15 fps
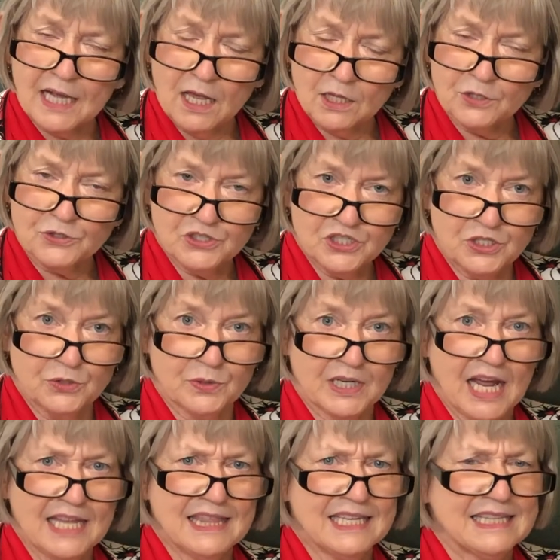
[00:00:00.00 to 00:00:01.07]
colors too, and
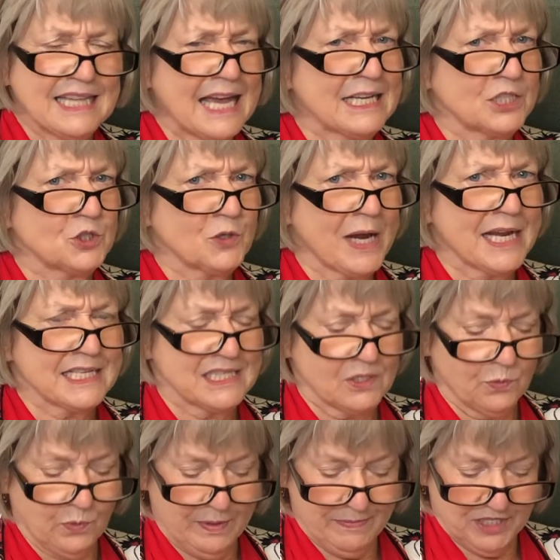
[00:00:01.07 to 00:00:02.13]
I think that attracts the
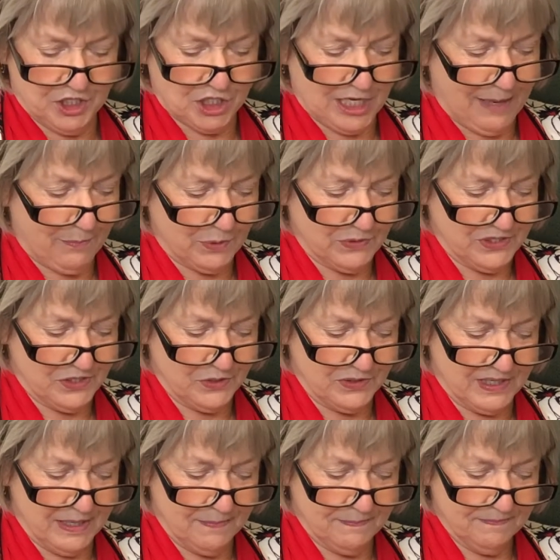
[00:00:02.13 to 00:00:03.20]
women shoppers to
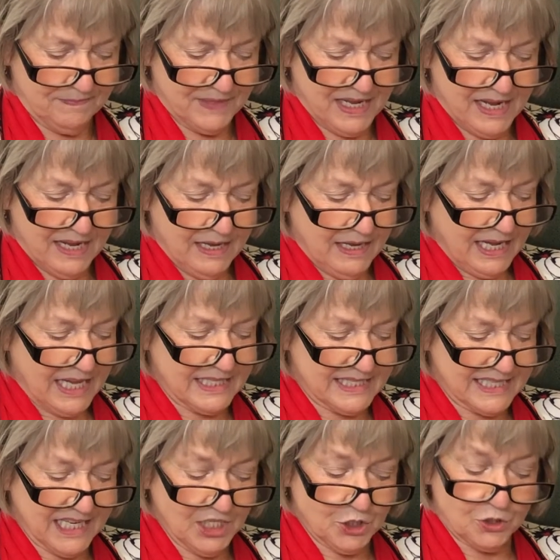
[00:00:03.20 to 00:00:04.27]
them. And
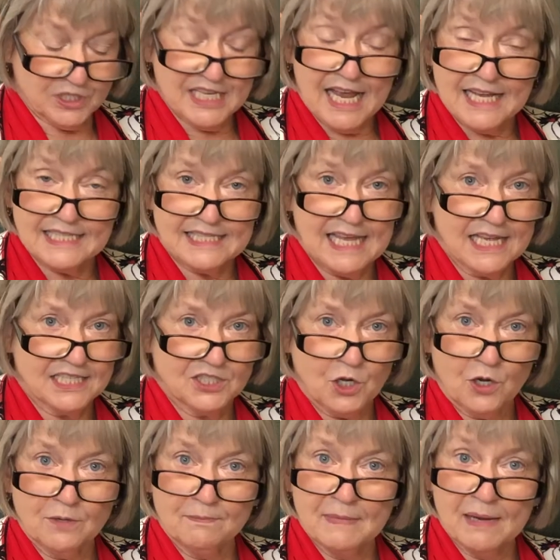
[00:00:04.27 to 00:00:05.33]
Skechers has that
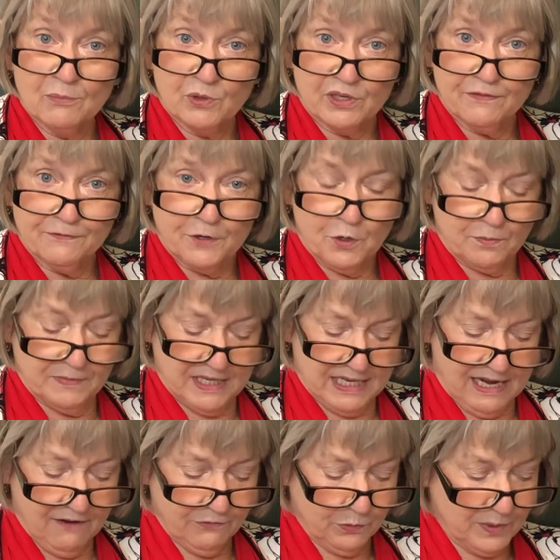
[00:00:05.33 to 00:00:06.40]
darn memory foam that
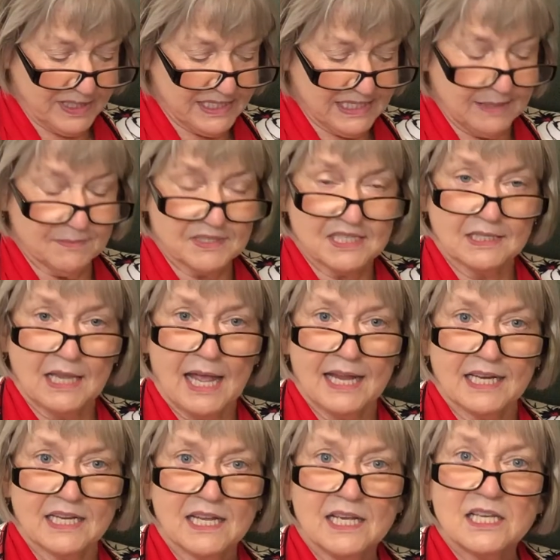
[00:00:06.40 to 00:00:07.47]
everyone seems to
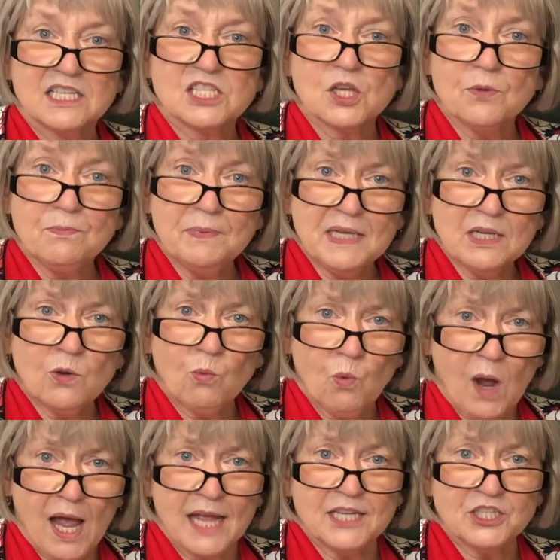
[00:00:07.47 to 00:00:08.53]
like, so be a
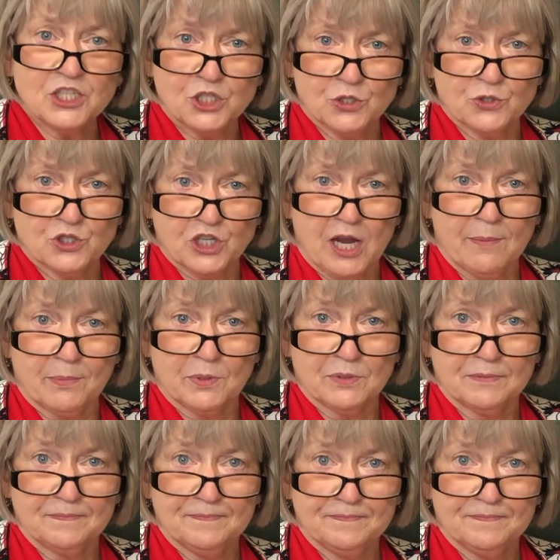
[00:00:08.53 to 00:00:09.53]
wise shoe shopper.